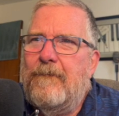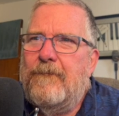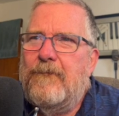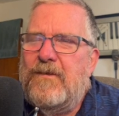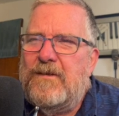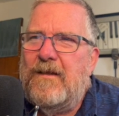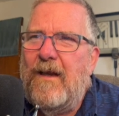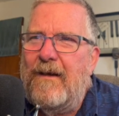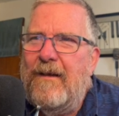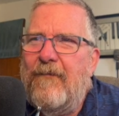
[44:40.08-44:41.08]
Just to
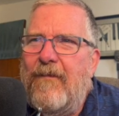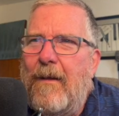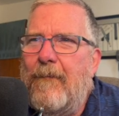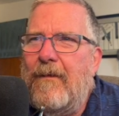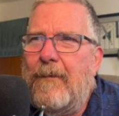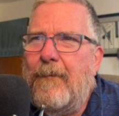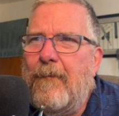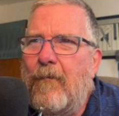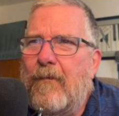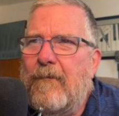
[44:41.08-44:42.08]
kind of give them a little bit
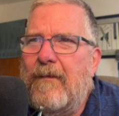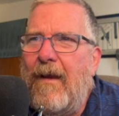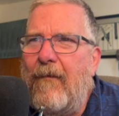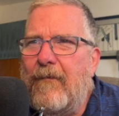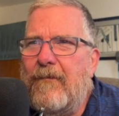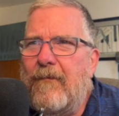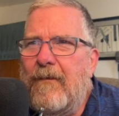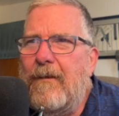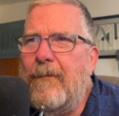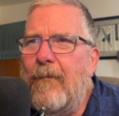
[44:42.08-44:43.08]
more character, a
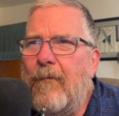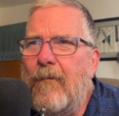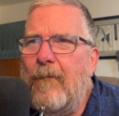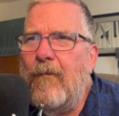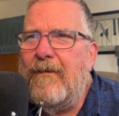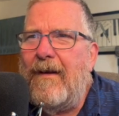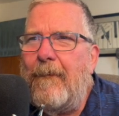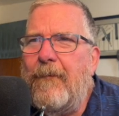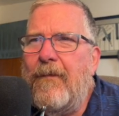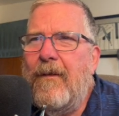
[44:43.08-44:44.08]
little bit more
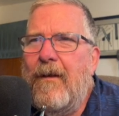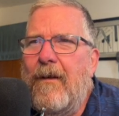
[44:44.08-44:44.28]
depth.